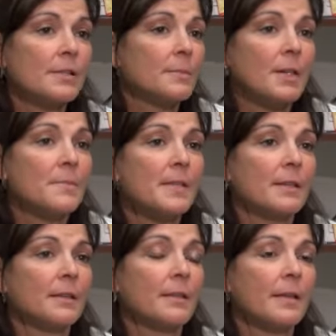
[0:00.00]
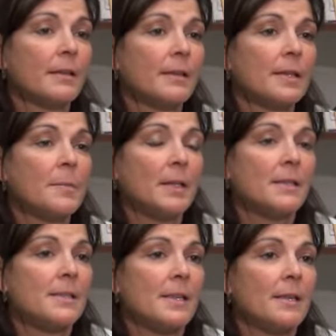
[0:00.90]
Sometimes they'll email
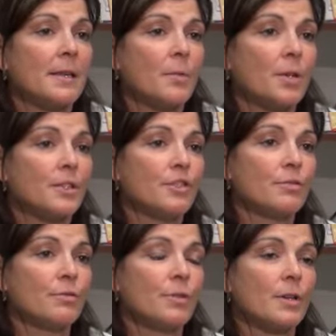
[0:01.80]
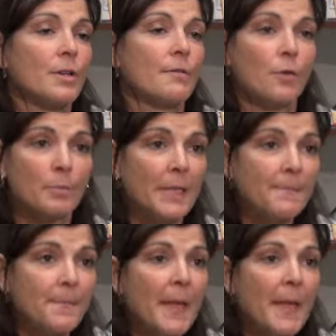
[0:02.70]
and say that they want to phone me.